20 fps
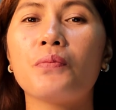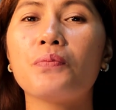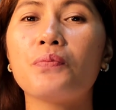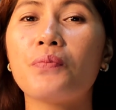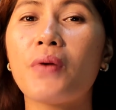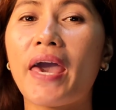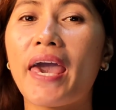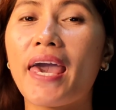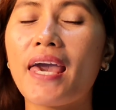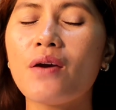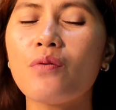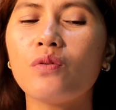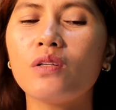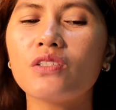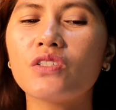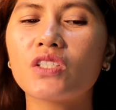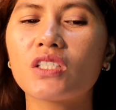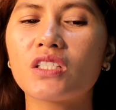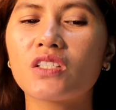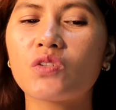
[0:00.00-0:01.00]
May
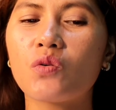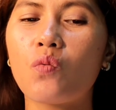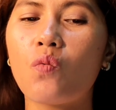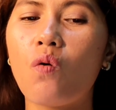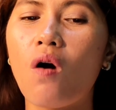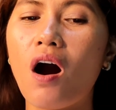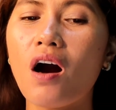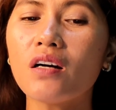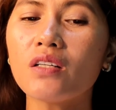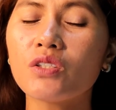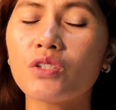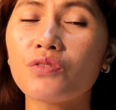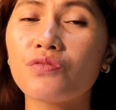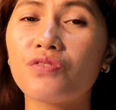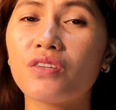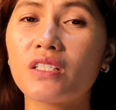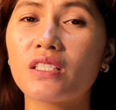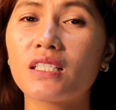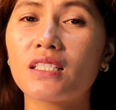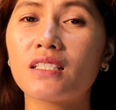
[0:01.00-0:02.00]
will just walk to
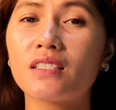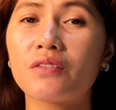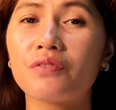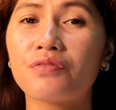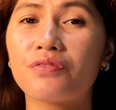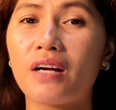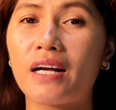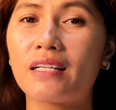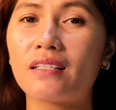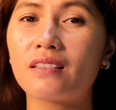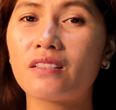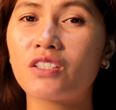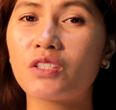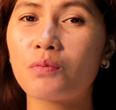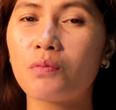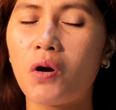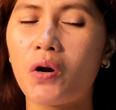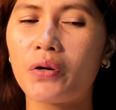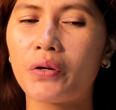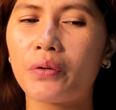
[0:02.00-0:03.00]
visit her friend
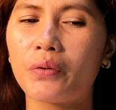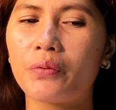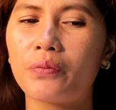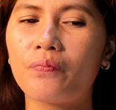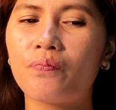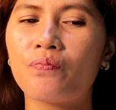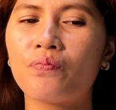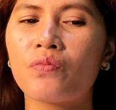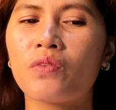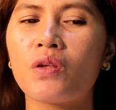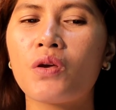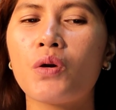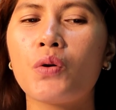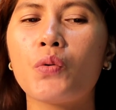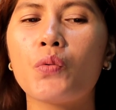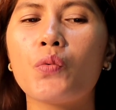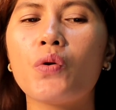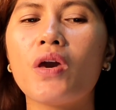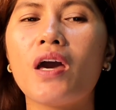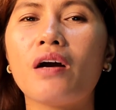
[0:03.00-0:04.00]
tomorrow.
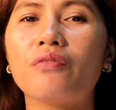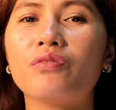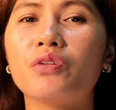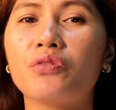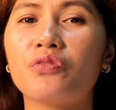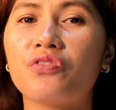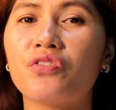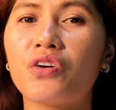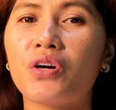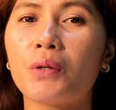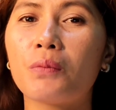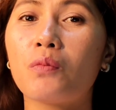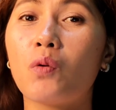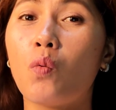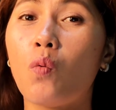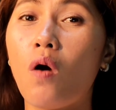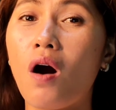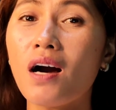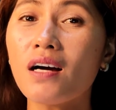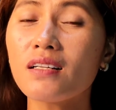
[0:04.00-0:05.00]
We have the verb
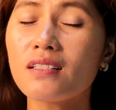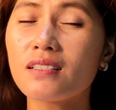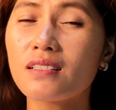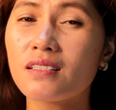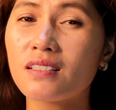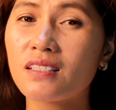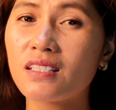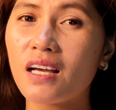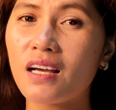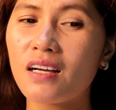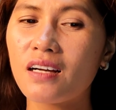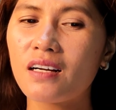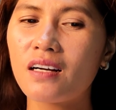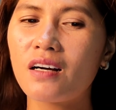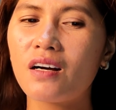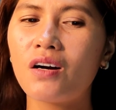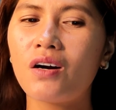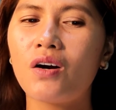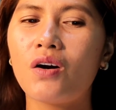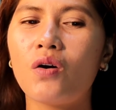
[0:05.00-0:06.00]
walked,
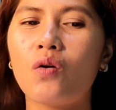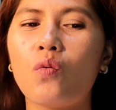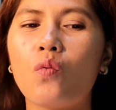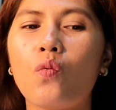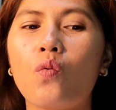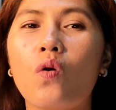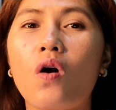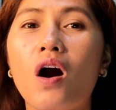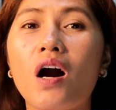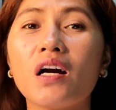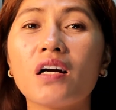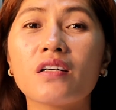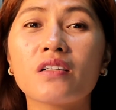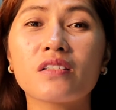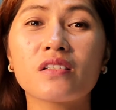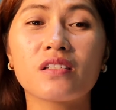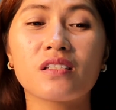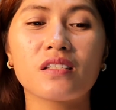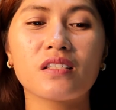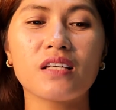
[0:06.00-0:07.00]

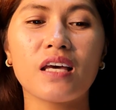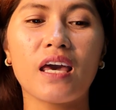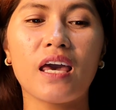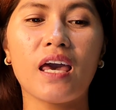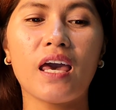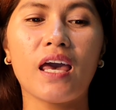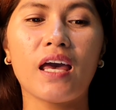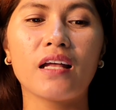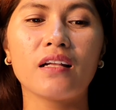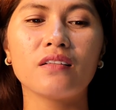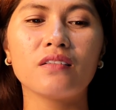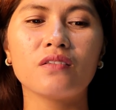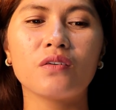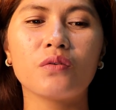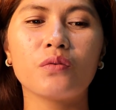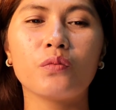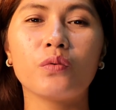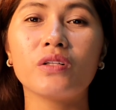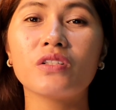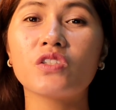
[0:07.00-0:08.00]
walks, and
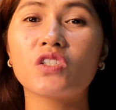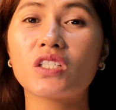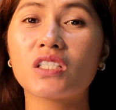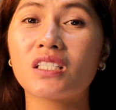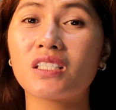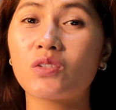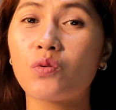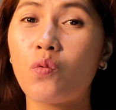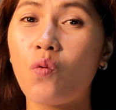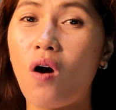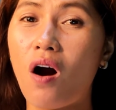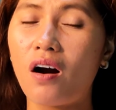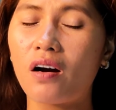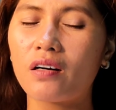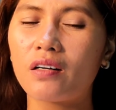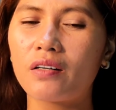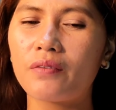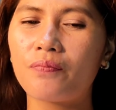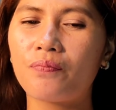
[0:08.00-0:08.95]
will just walk.